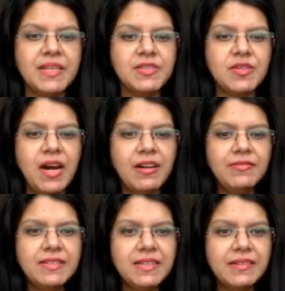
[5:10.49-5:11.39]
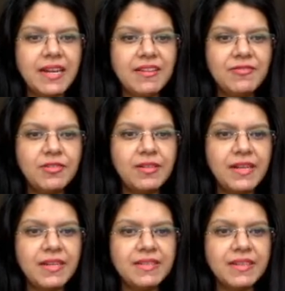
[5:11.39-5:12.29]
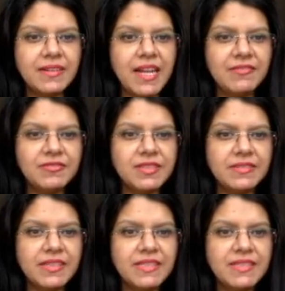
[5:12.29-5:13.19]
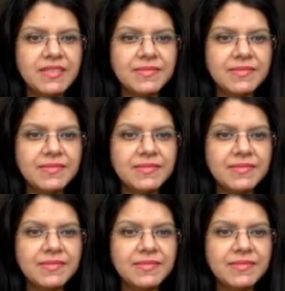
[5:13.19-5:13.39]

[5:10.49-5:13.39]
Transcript: So how would the graph look like? The graph would reach